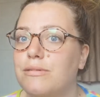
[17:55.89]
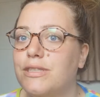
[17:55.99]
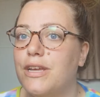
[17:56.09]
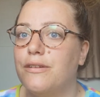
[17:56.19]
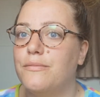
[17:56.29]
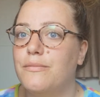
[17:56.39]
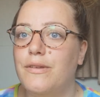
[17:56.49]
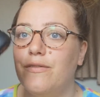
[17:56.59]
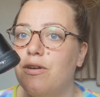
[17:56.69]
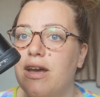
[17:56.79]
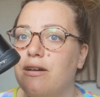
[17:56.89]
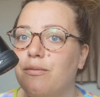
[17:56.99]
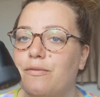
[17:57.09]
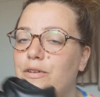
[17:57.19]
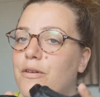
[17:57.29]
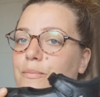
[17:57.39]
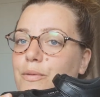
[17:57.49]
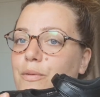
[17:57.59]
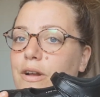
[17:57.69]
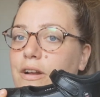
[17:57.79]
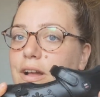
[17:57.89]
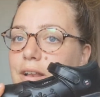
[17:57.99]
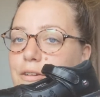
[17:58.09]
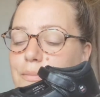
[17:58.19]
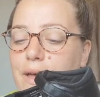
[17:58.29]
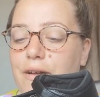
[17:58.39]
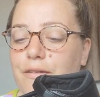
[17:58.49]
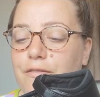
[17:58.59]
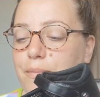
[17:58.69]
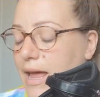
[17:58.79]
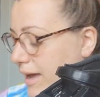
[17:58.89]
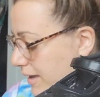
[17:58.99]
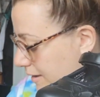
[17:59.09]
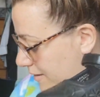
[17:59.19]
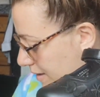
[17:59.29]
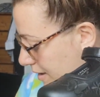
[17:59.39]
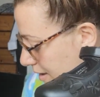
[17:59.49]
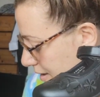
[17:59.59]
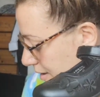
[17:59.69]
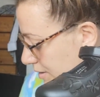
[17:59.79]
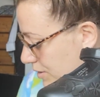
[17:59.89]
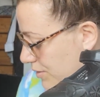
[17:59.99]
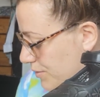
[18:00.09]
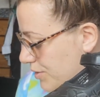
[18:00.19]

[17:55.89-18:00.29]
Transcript: So we've gone out. We've bought her a little pair of black school